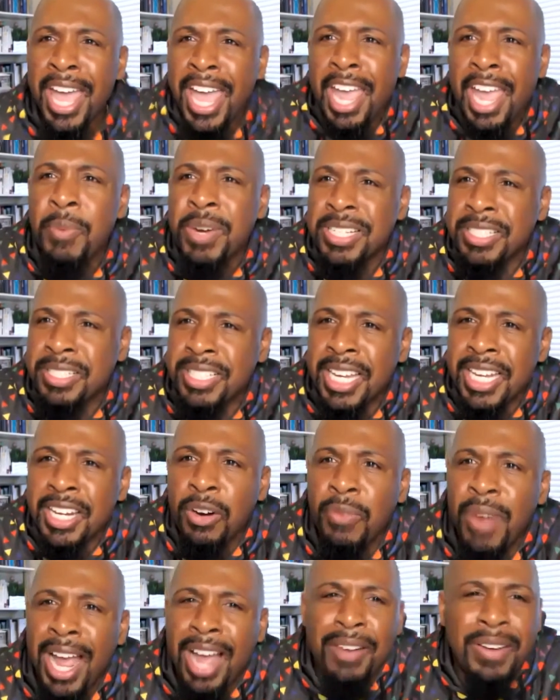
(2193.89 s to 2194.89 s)
And we're sitting
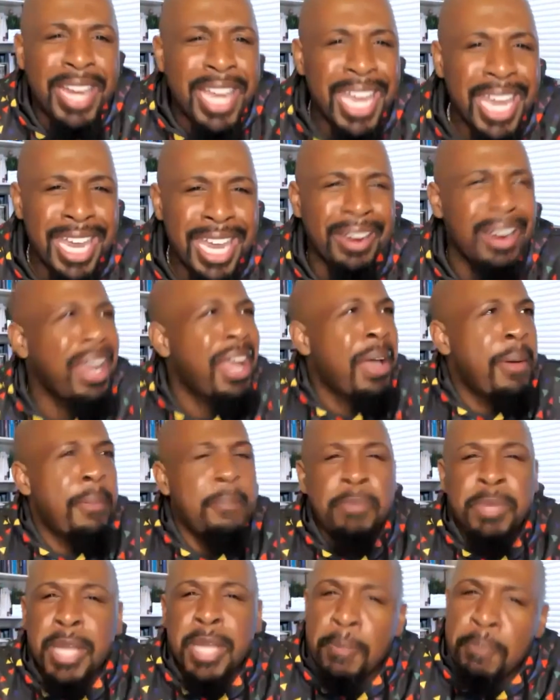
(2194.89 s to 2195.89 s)
around here
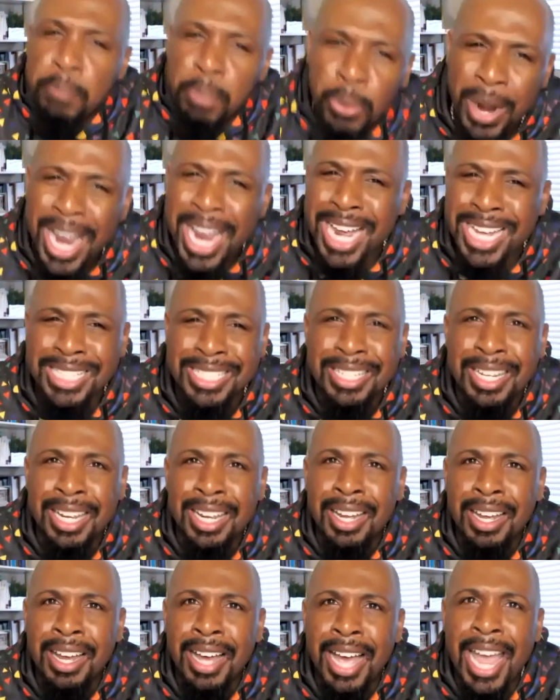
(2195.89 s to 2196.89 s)
depressed
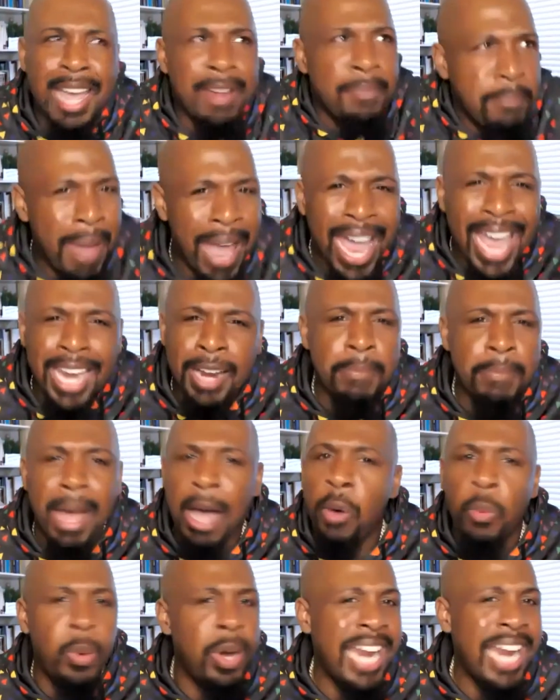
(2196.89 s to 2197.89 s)
and mad
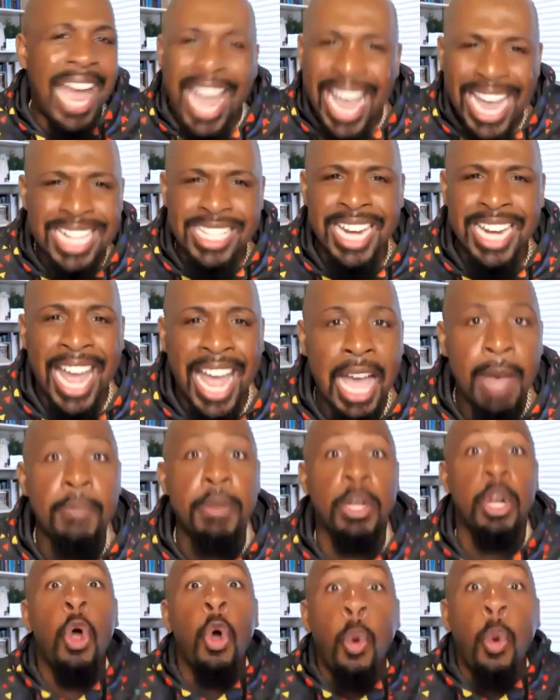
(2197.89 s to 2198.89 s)
about what hasn't happened.